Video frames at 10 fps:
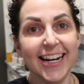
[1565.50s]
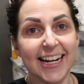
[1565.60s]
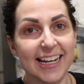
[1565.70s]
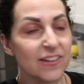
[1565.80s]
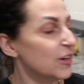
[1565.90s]

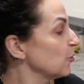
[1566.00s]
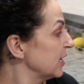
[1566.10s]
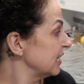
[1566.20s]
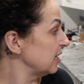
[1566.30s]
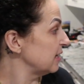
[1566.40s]
right,
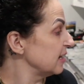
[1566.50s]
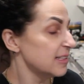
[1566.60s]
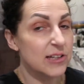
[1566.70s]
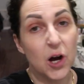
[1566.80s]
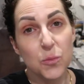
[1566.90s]
everyone, it
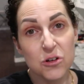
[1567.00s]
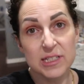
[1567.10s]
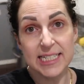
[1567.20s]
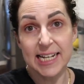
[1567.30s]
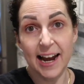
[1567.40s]
is
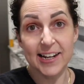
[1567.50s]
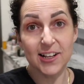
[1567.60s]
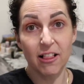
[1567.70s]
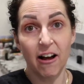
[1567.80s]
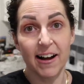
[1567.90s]
almost 9
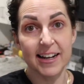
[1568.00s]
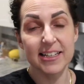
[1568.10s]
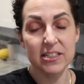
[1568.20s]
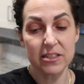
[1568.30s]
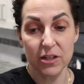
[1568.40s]

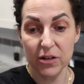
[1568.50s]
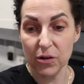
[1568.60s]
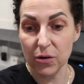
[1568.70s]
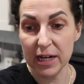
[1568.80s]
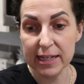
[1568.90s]
o'clock.
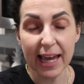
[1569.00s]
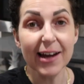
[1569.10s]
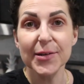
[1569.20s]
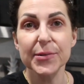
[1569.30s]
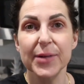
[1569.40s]
So
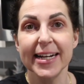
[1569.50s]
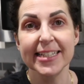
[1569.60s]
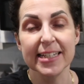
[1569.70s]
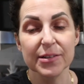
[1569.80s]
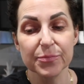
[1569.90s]
yeah,
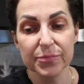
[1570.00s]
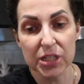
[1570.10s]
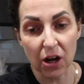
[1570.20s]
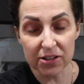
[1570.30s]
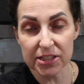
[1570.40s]
my
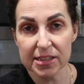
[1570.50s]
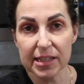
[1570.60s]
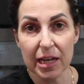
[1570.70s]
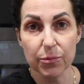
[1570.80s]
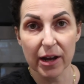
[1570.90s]
daughter
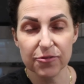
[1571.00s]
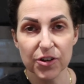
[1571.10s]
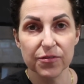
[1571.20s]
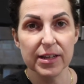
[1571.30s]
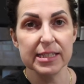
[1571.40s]
just came by
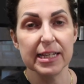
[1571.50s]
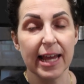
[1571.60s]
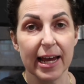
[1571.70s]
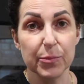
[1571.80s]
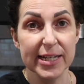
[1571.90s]
for a visit,
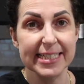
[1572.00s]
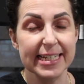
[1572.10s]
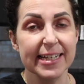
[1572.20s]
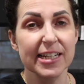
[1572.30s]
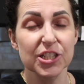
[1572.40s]
had a bite to
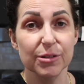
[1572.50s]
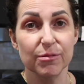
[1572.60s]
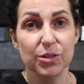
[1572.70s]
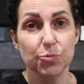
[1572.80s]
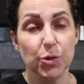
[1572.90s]
eat because she
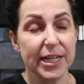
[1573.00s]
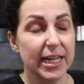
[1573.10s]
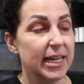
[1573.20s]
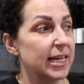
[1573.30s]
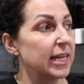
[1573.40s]
was
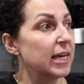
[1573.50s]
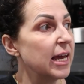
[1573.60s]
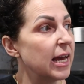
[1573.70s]
working,